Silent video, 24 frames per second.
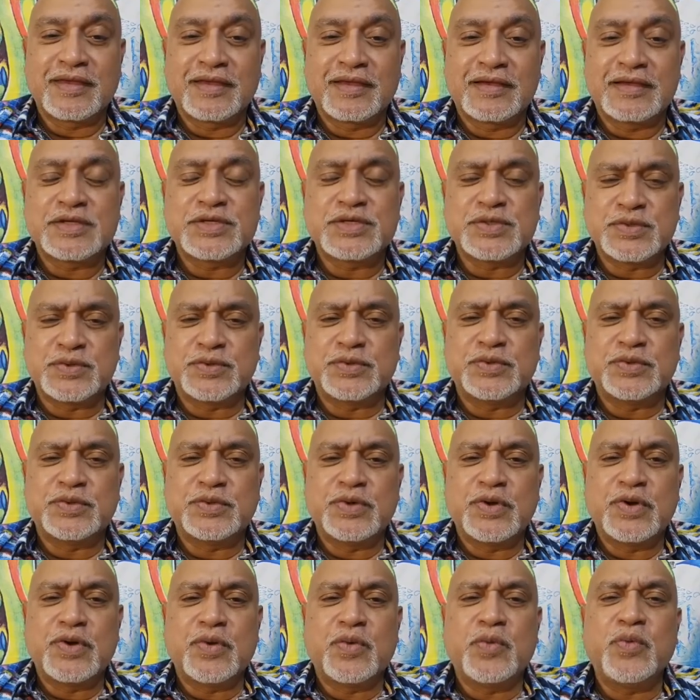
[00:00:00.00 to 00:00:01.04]
So
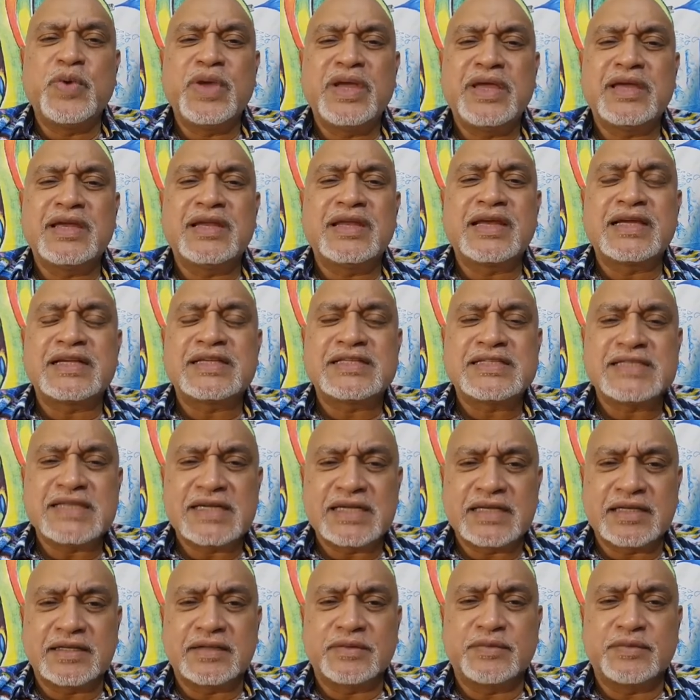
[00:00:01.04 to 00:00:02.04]
we can excel.